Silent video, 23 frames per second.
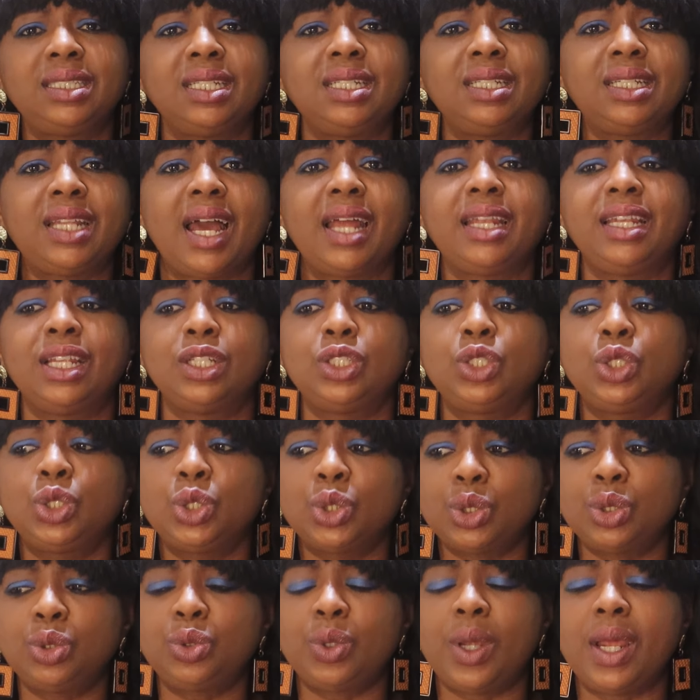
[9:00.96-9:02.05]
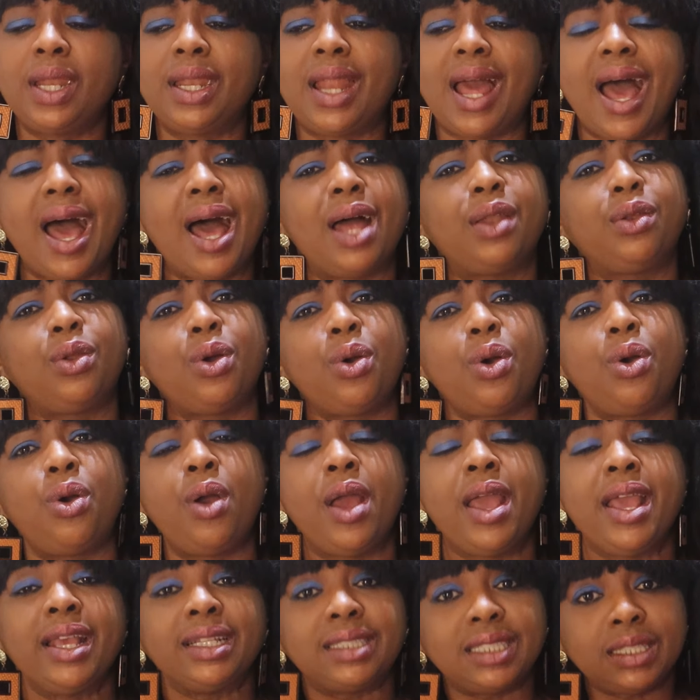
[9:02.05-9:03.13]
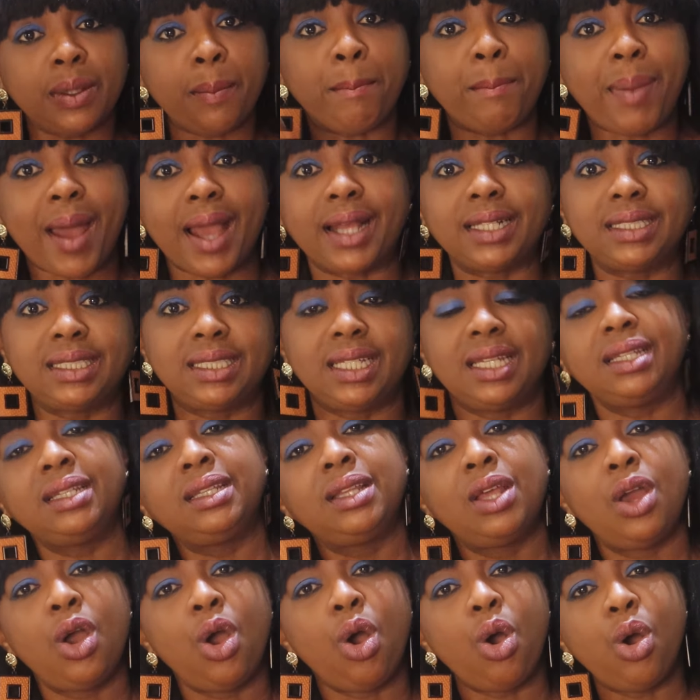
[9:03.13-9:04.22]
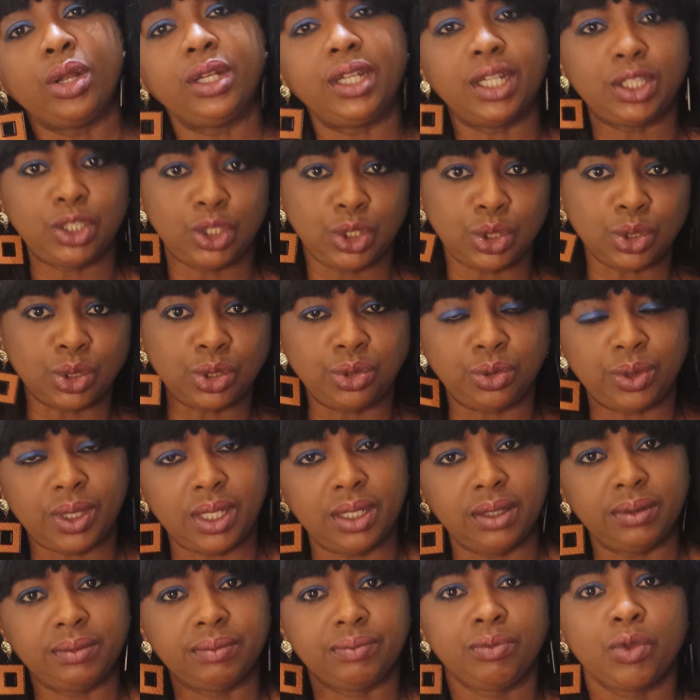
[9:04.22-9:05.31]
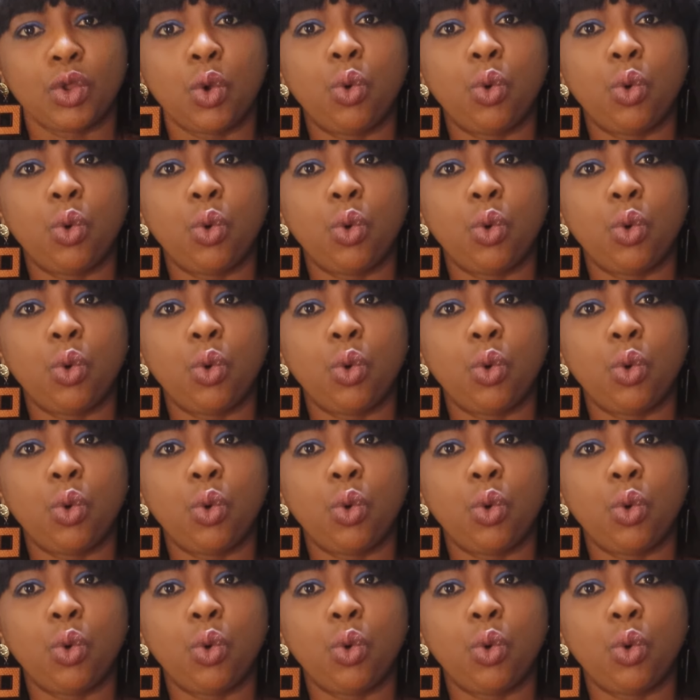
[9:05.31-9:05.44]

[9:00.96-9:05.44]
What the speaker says: thing that the children are not, it's impacting on the children.